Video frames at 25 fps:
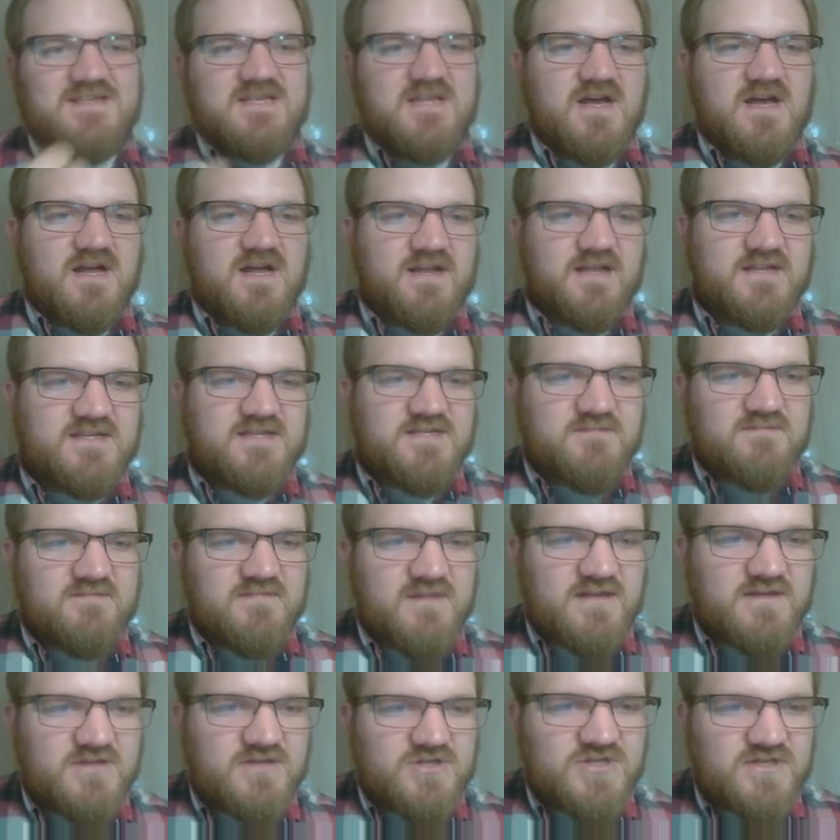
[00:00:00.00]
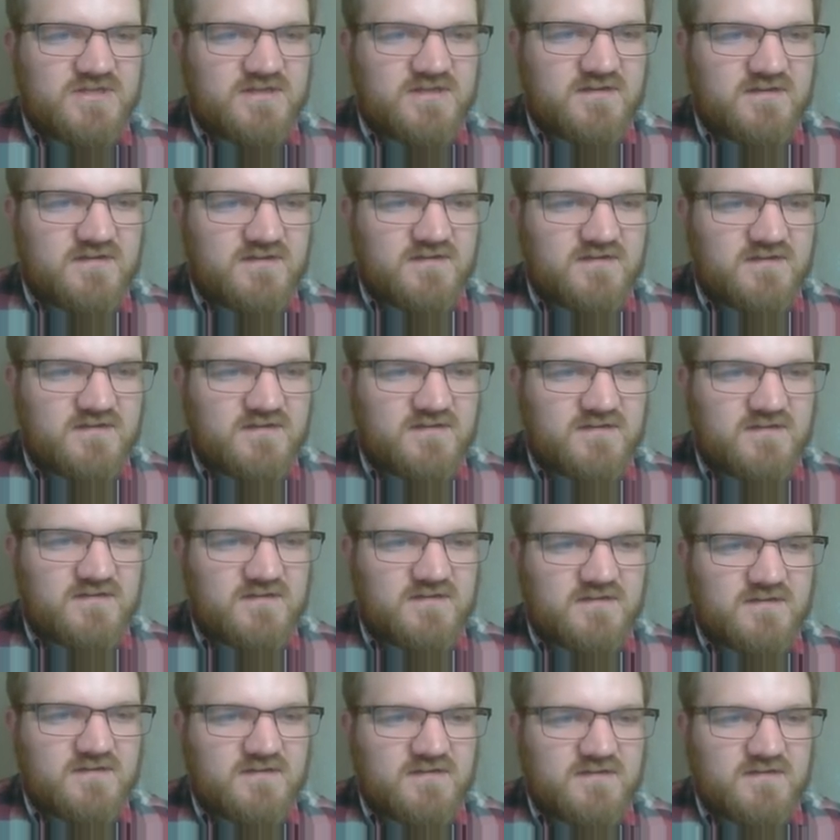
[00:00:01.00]
a dimension
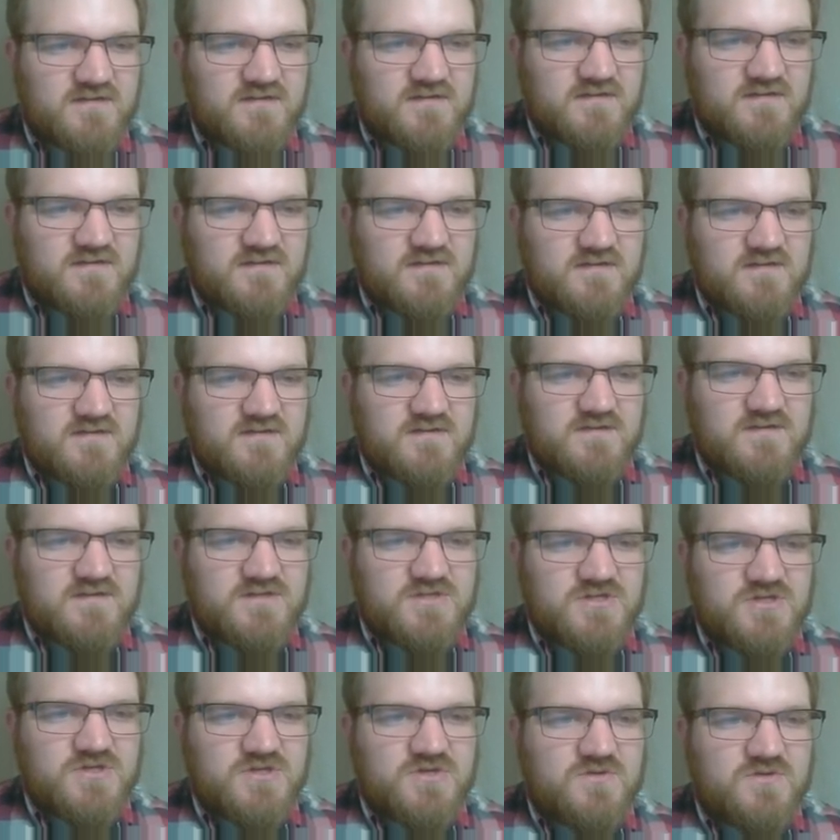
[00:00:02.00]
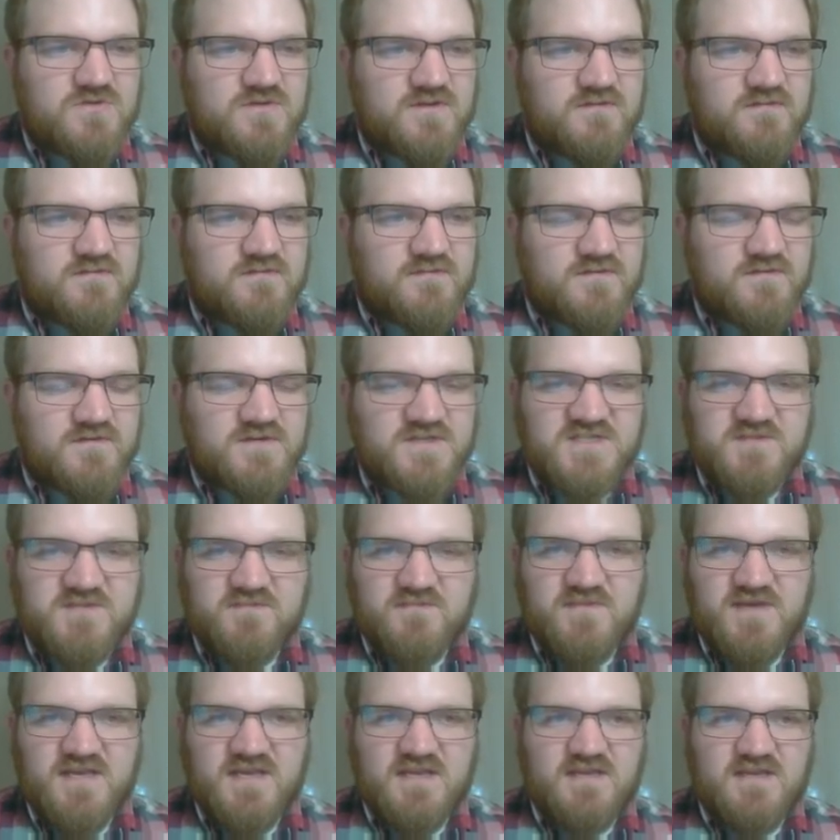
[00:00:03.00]
to the first
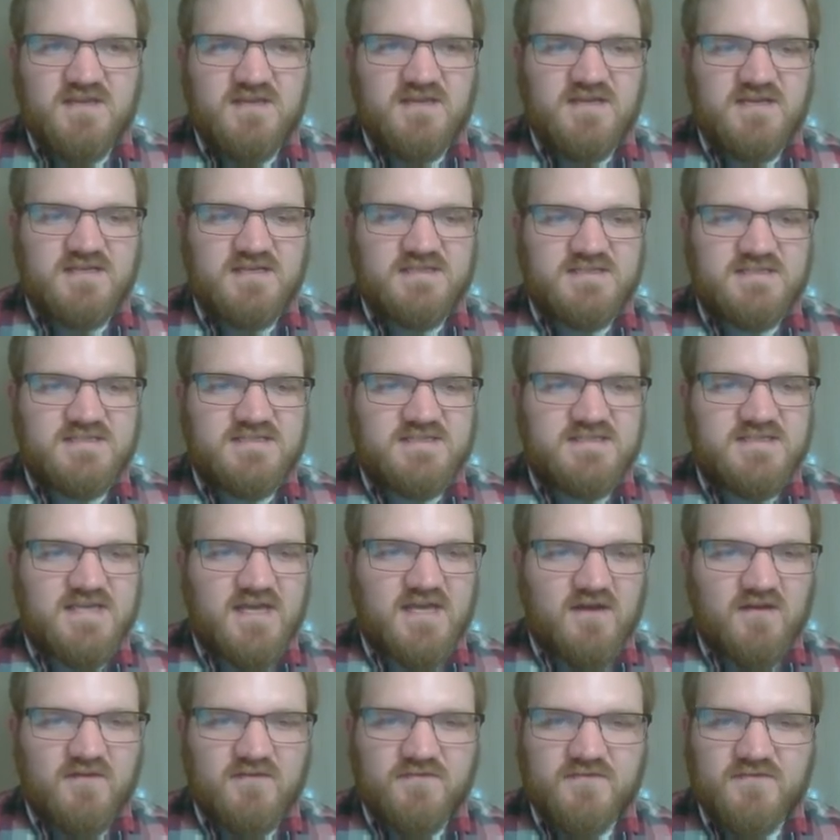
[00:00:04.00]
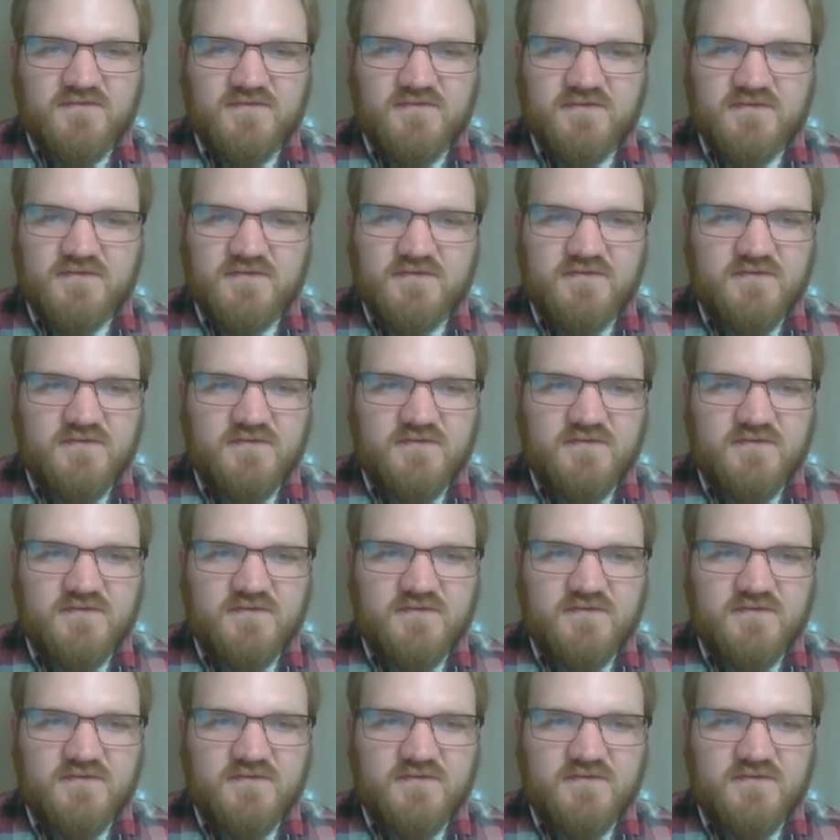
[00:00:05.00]
pin itself.